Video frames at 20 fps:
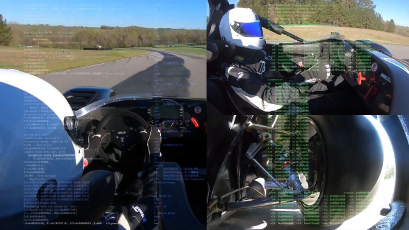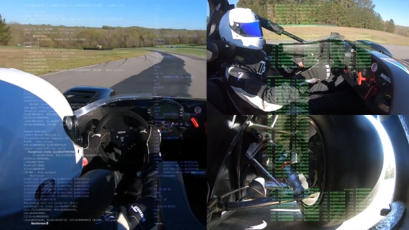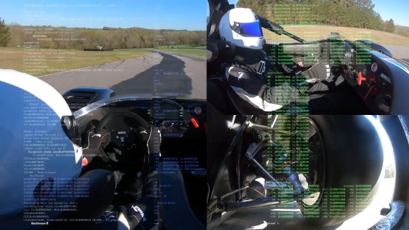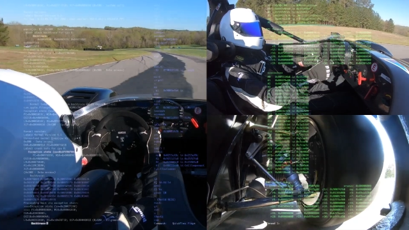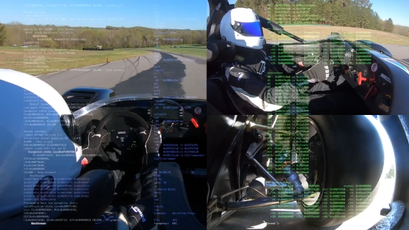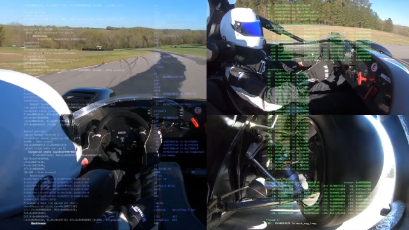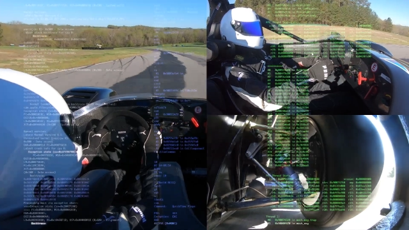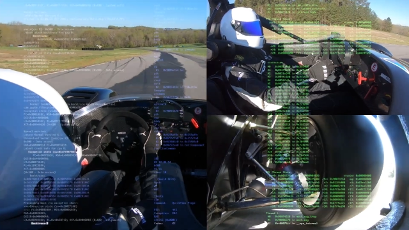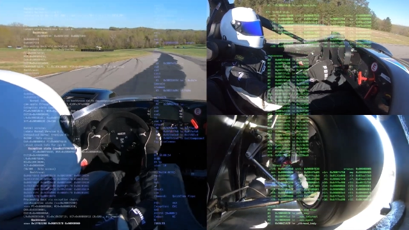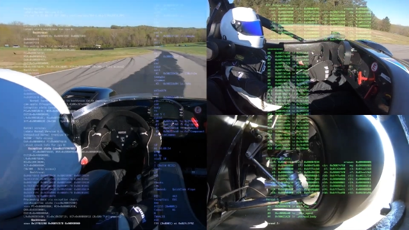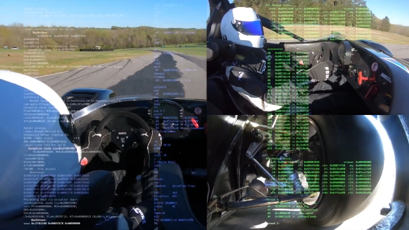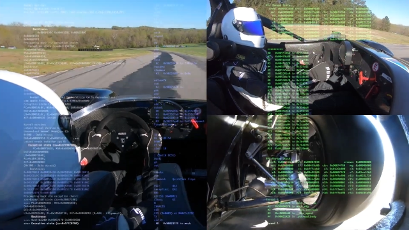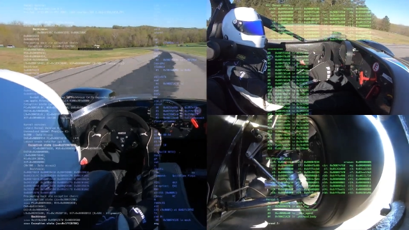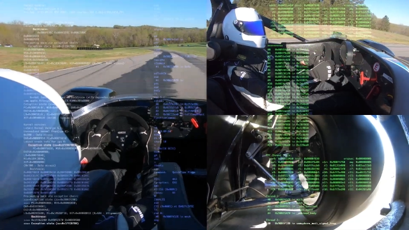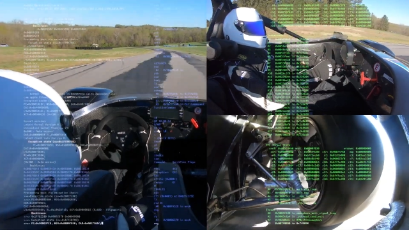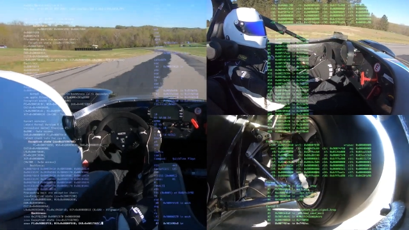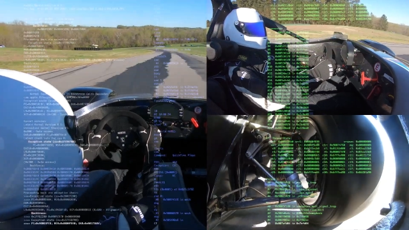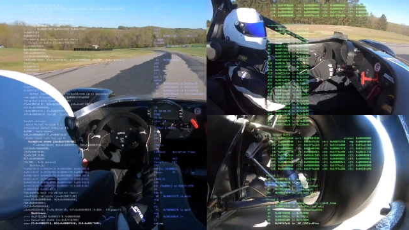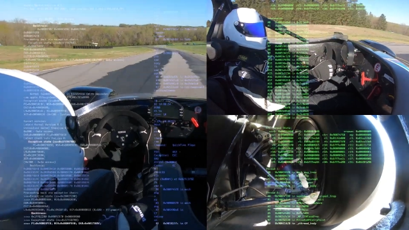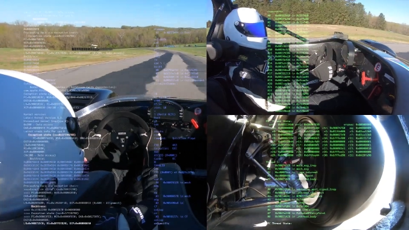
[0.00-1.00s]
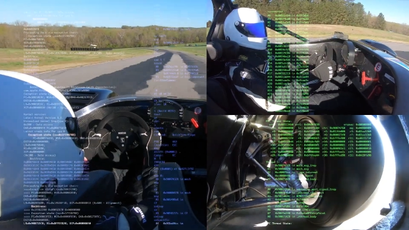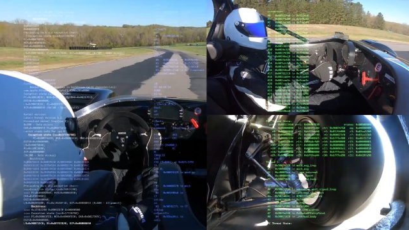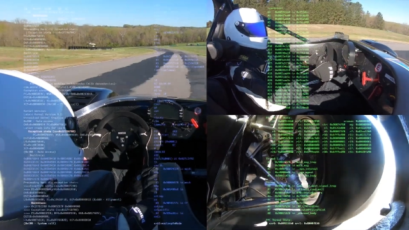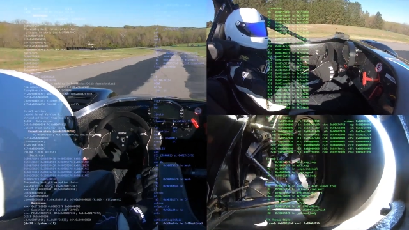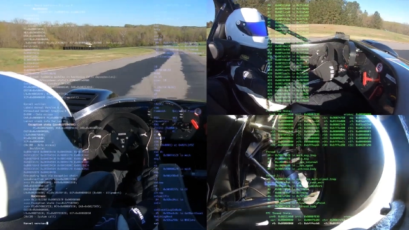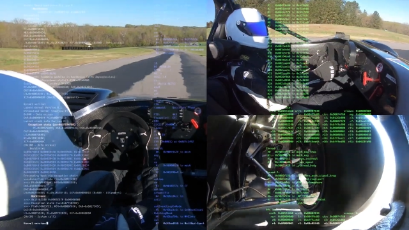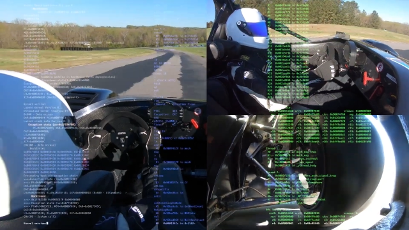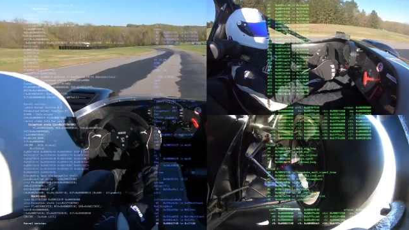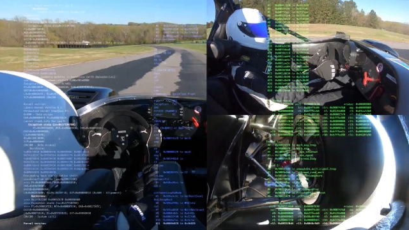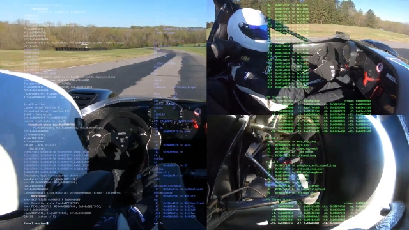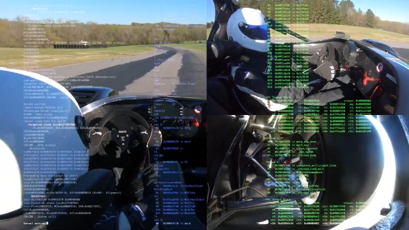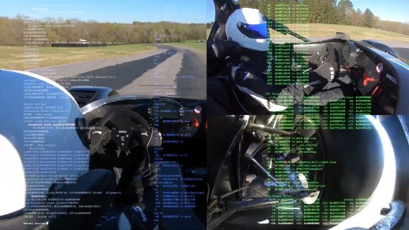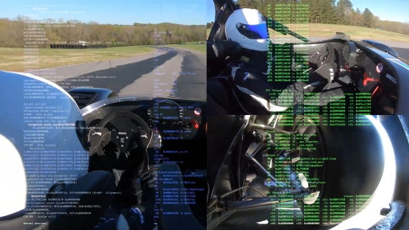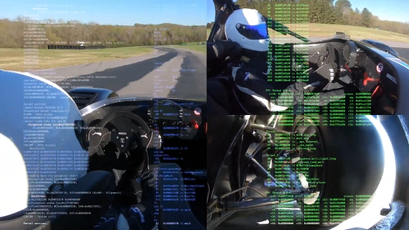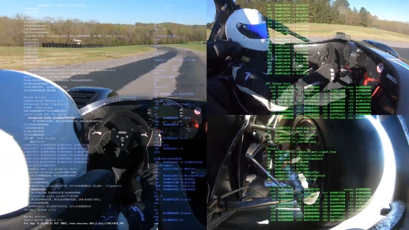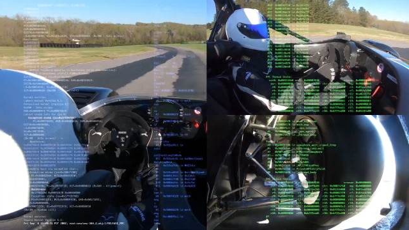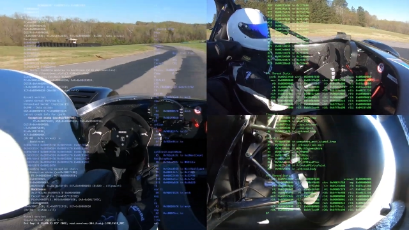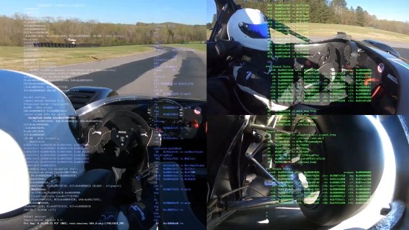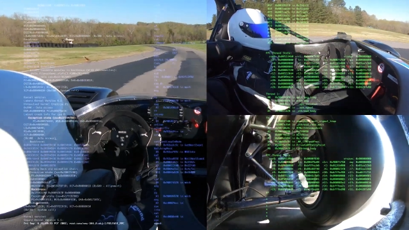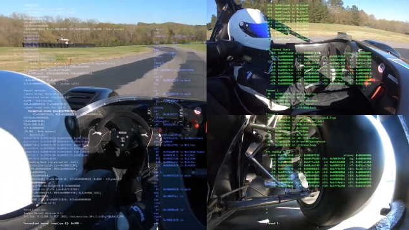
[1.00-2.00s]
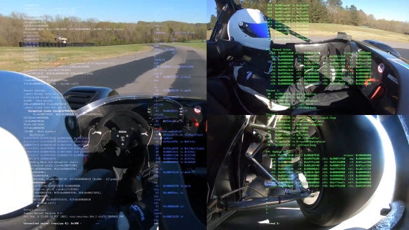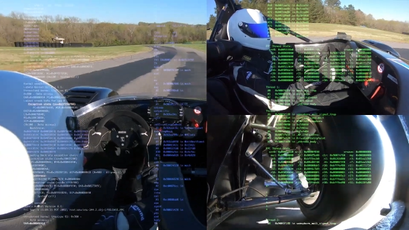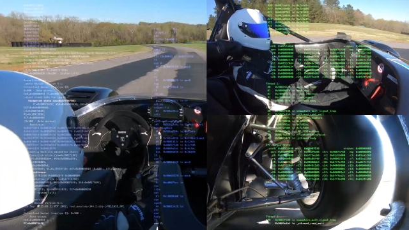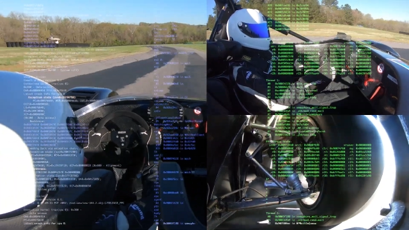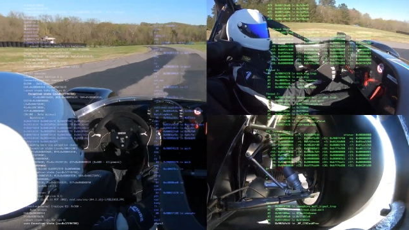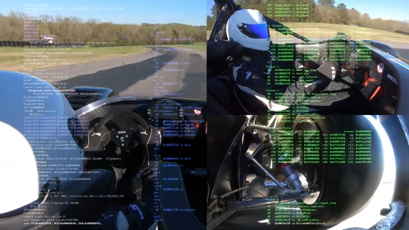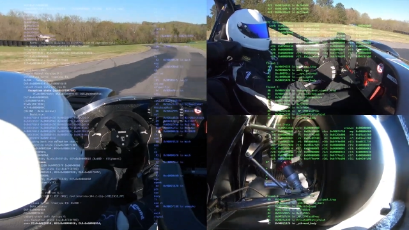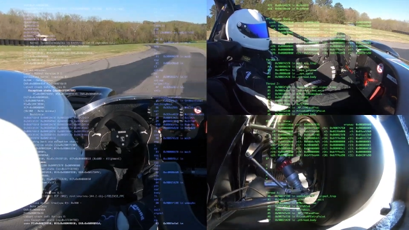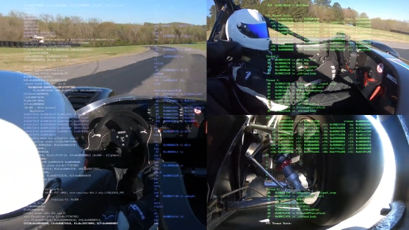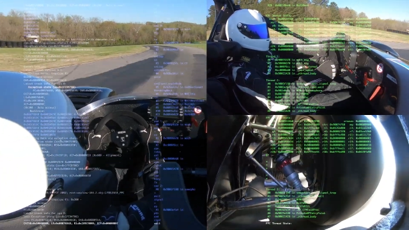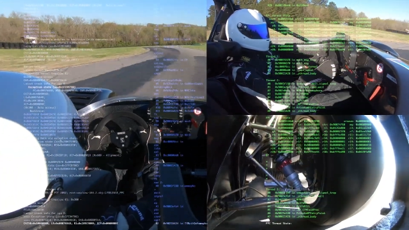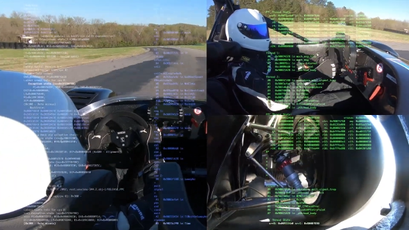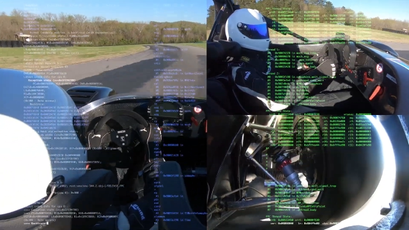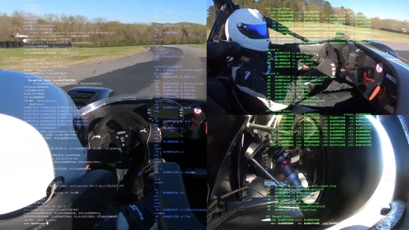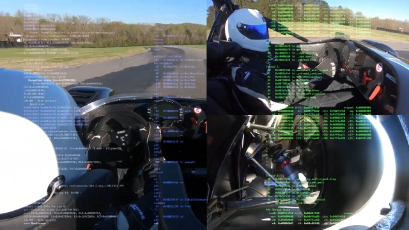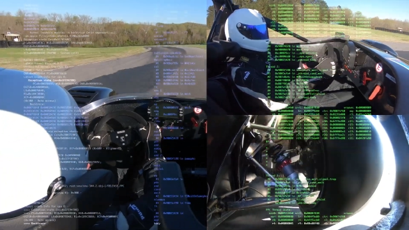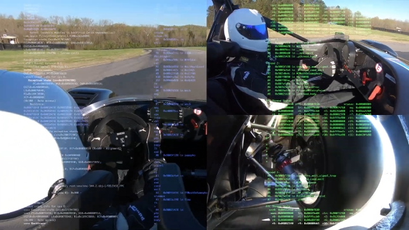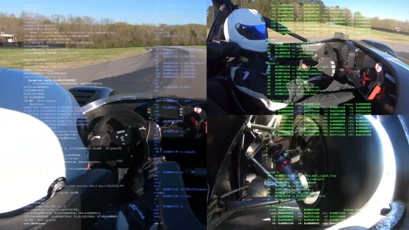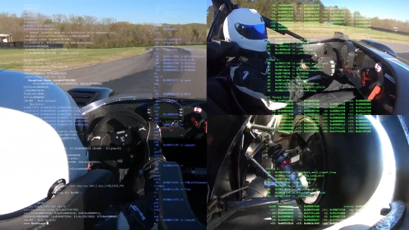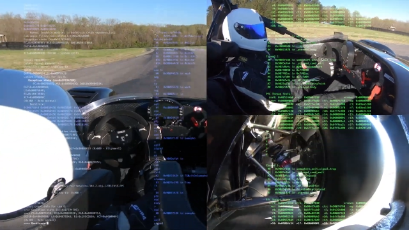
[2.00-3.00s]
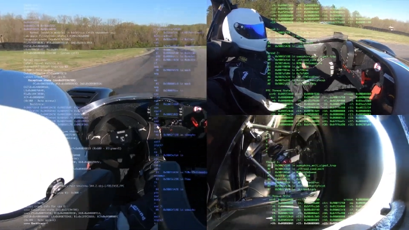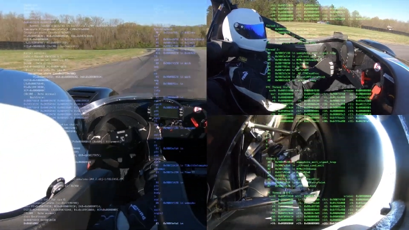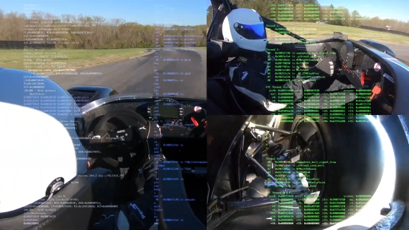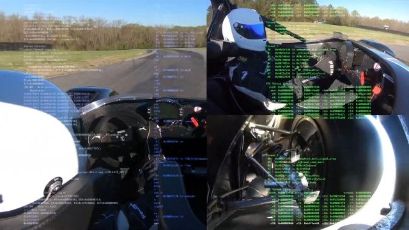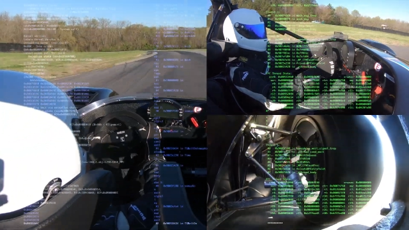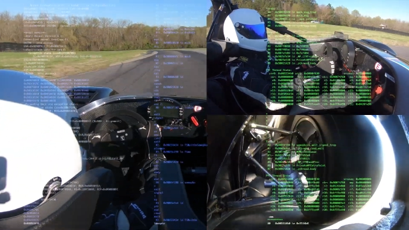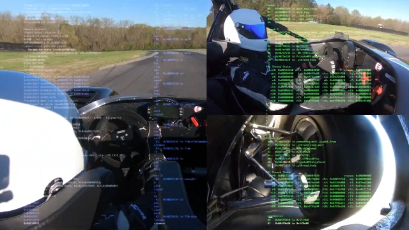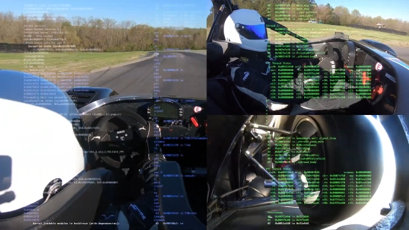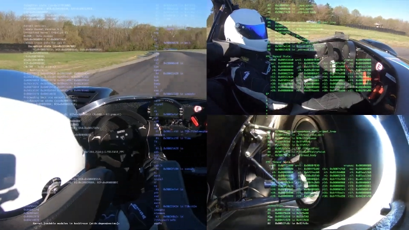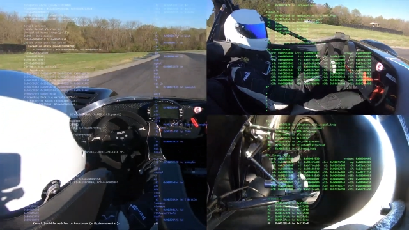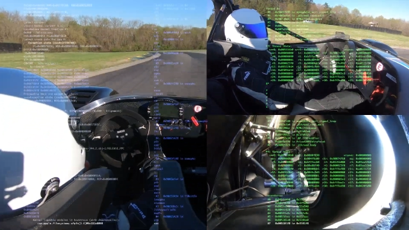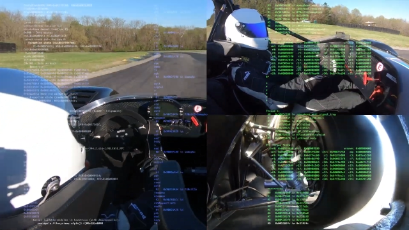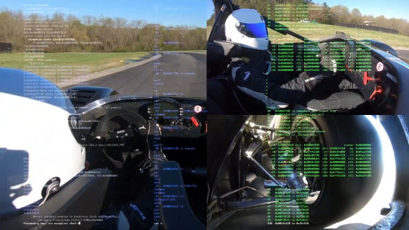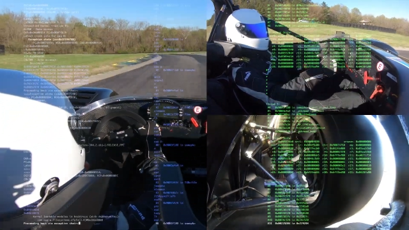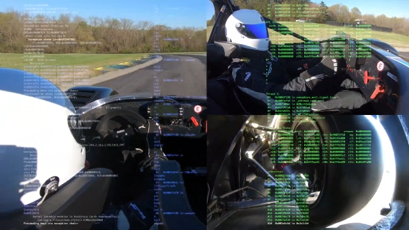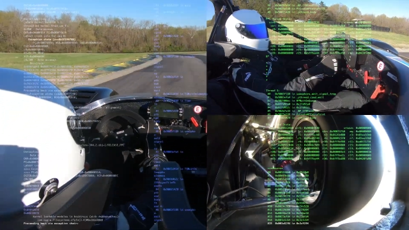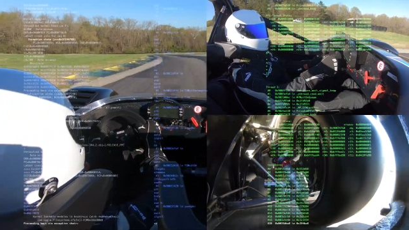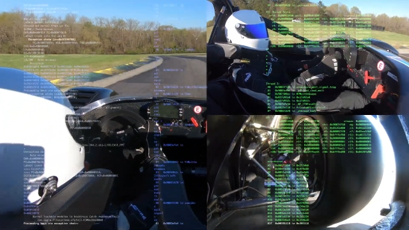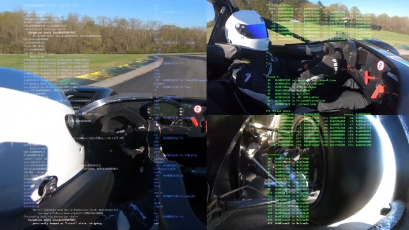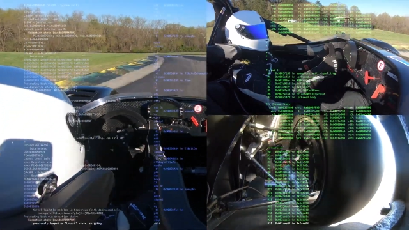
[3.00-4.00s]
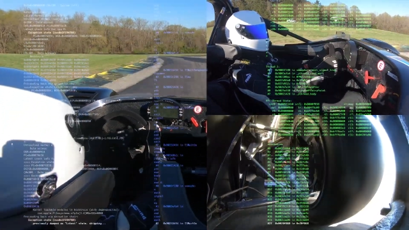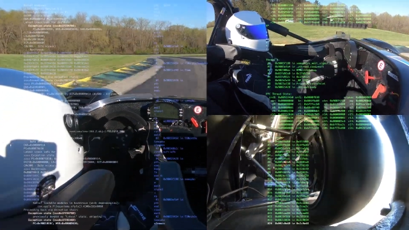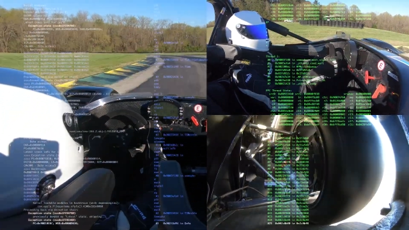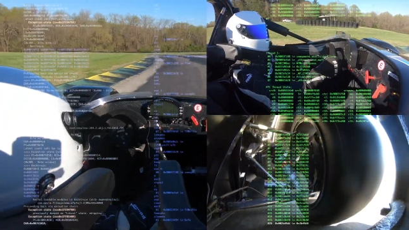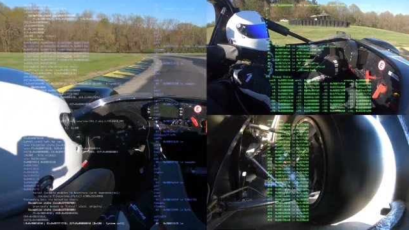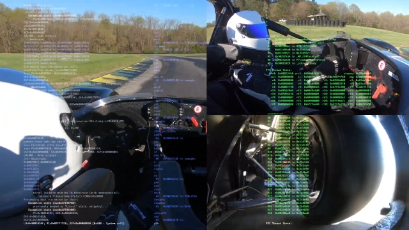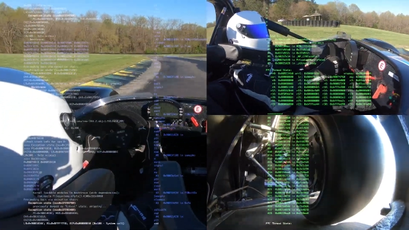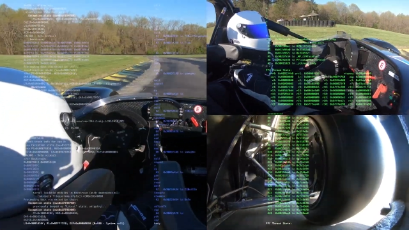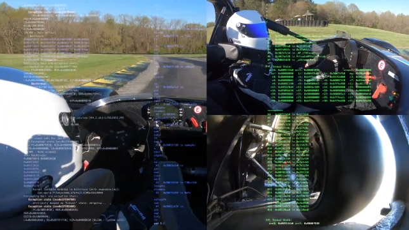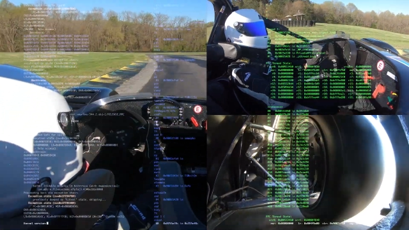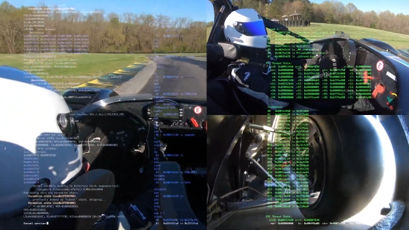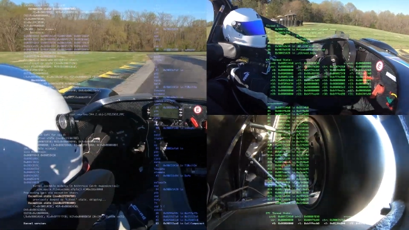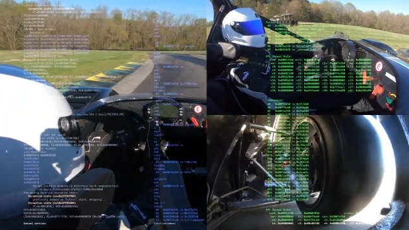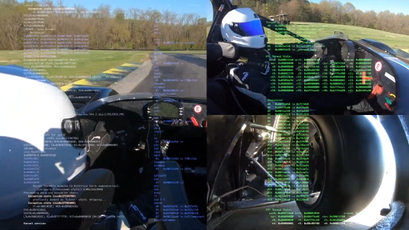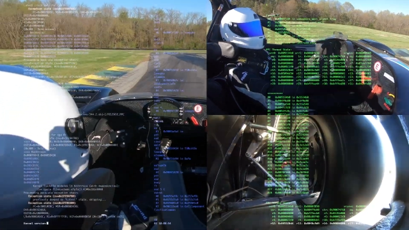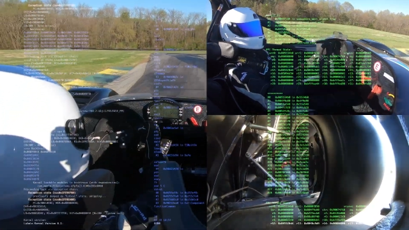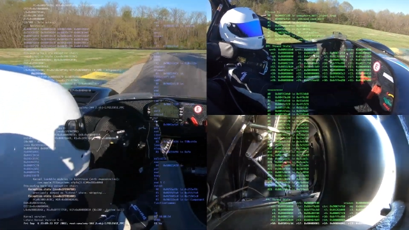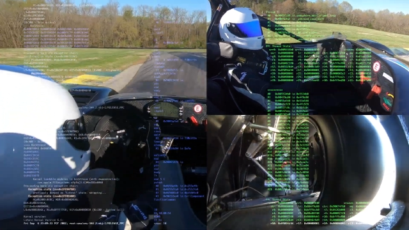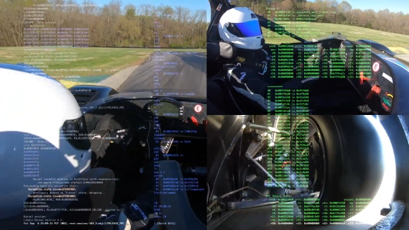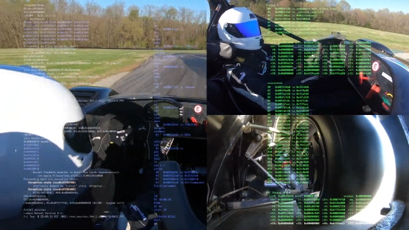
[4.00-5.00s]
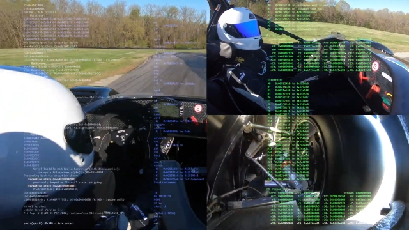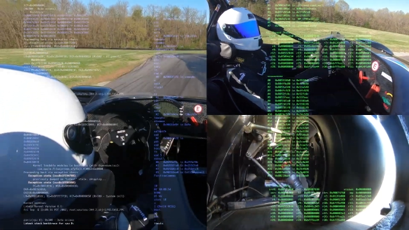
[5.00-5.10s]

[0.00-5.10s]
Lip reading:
No face is visible, so there are no lips to read.